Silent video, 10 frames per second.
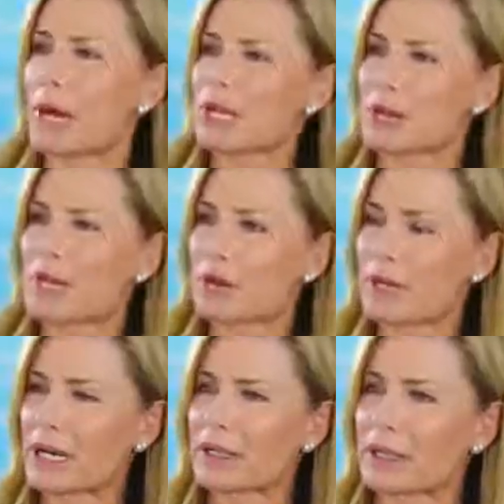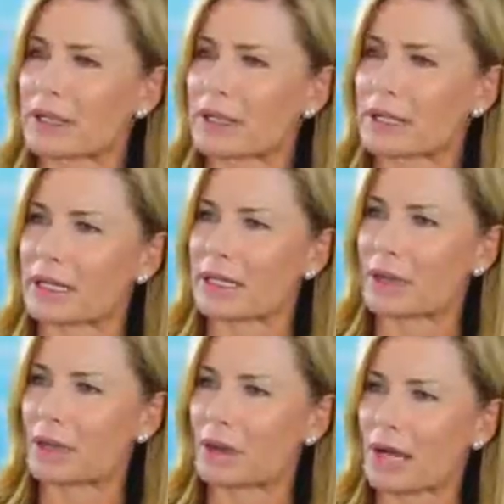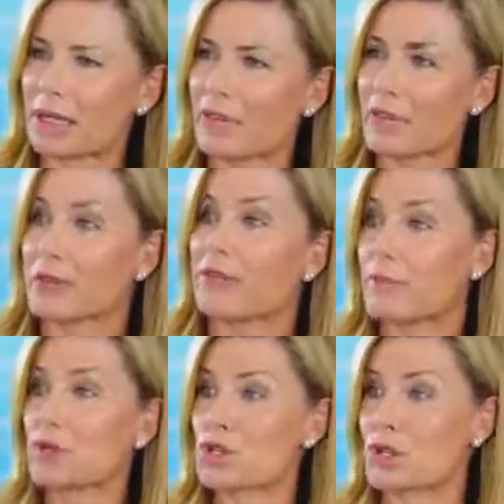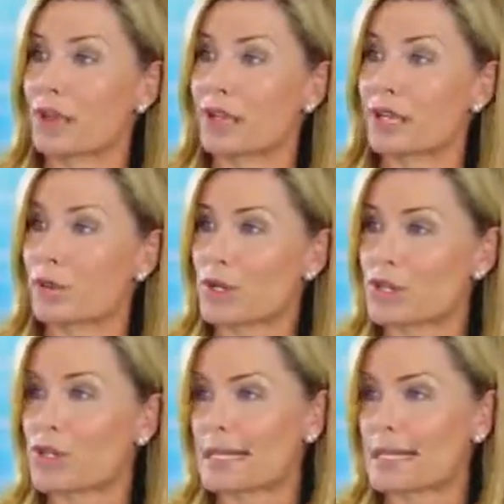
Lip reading: the mask because I really think that I love a bit of a booster, and I think in winter